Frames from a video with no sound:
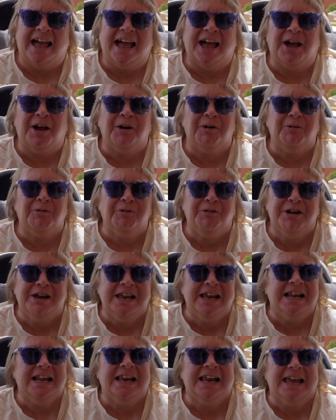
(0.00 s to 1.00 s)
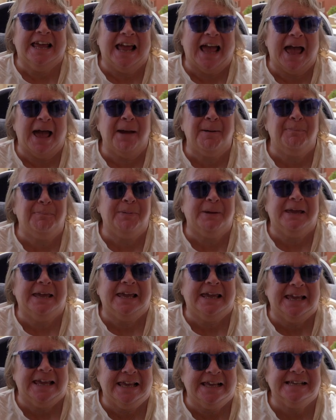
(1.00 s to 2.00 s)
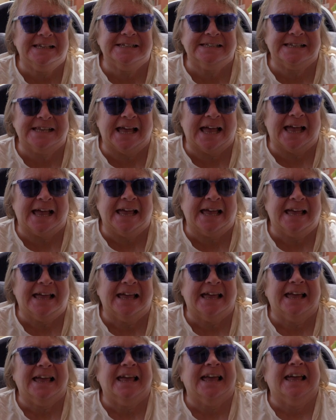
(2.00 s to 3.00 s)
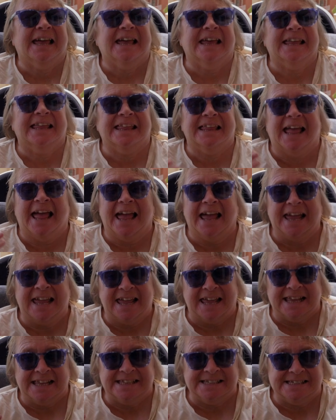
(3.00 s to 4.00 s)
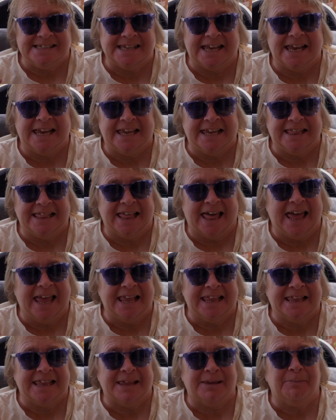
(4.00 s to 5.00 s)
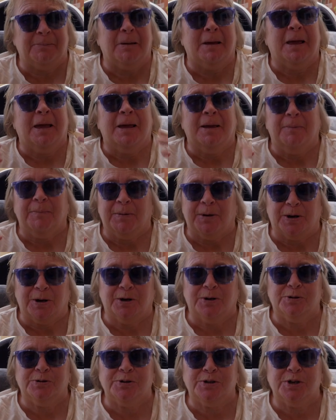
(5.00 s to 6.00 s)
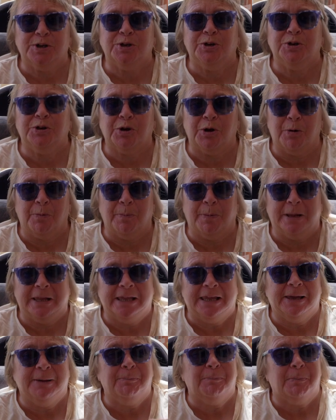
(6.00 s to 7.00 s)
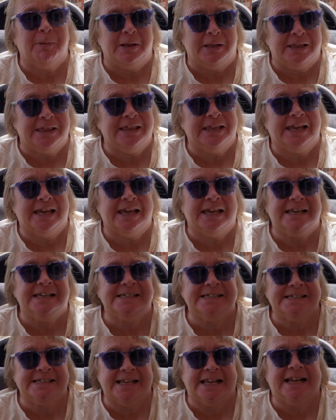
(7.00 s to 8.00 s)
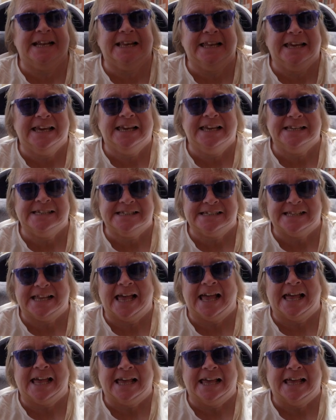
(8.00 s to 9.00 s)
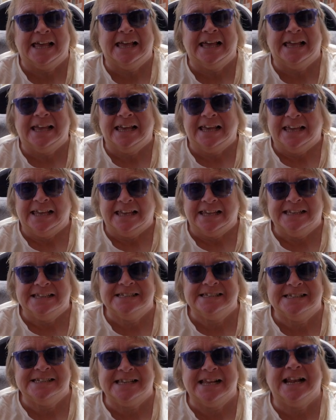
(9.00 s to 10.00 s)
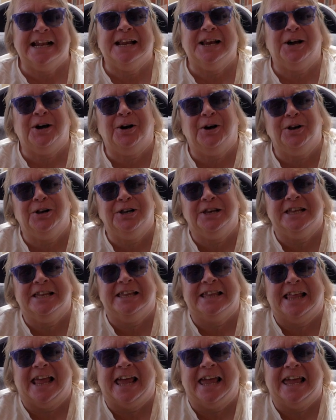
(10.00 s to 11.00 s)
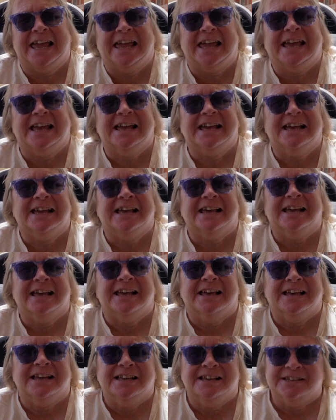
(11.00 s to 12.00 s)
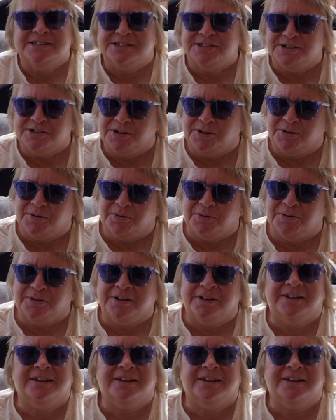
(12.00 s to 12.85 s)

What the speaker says: a really happy Easter. And I can say that because in Germany, Monday is still Easter. It's still a holiday. So,